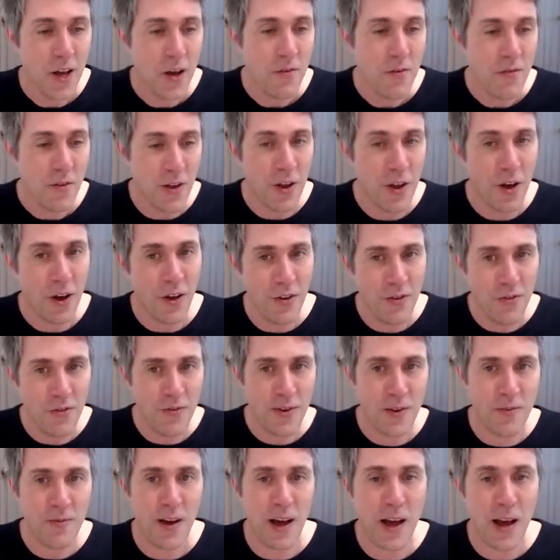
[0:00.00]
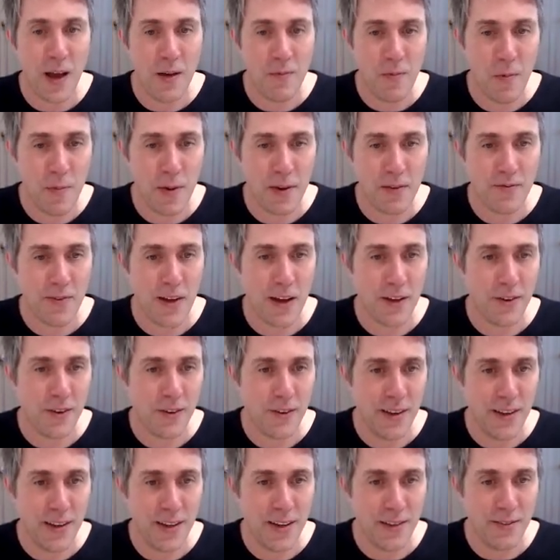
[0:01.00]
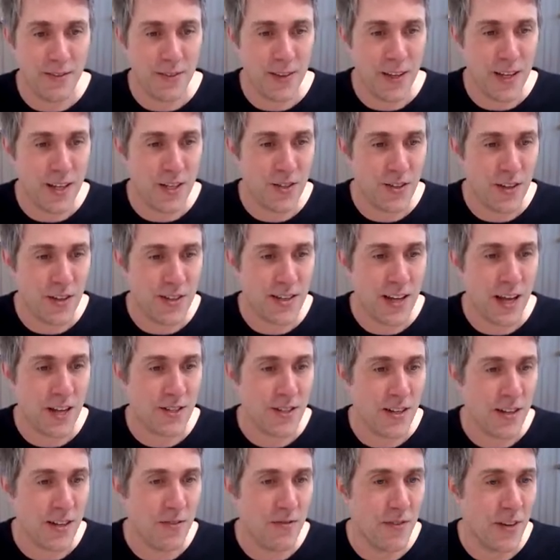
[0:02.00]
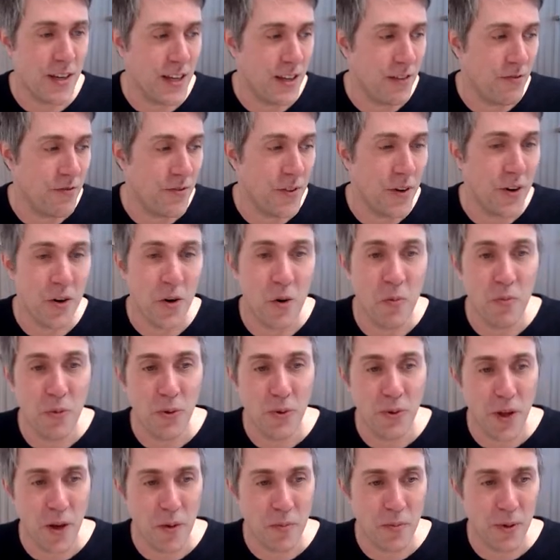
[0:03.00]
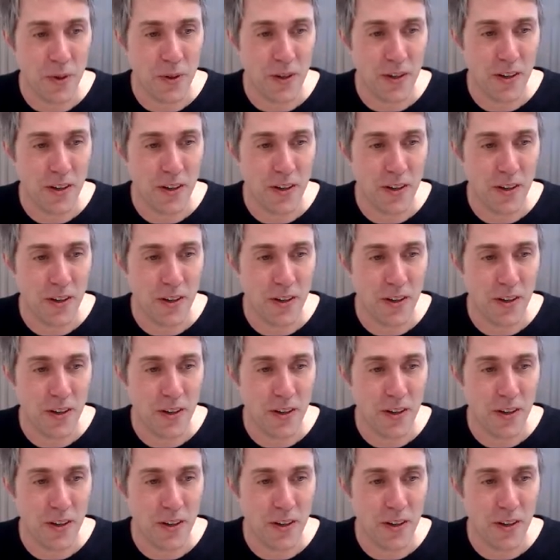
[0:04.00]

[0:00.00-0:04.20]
But another thing that I'm a big fan on is actually the Humble notebook.